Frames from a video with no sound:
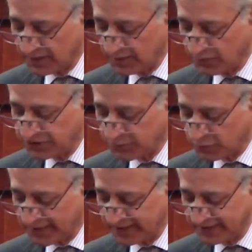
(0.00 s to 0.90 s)
which
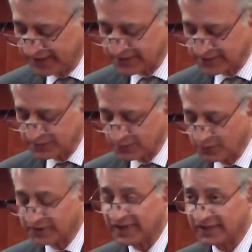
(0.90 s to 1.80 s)
provided us
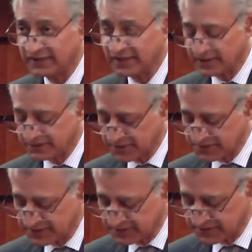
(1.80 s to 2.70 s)
with tactical
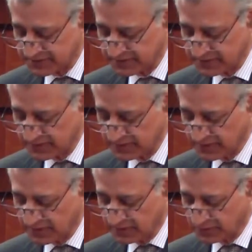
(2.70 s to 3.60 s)
assistance
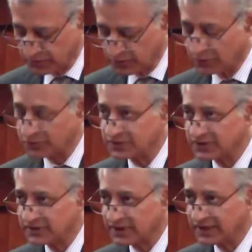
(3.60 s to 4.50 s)
throughout
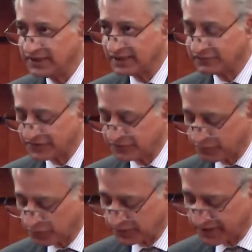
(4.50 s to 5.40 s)
the EFF
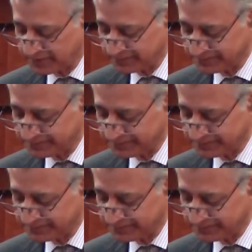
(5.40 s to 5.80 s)
program.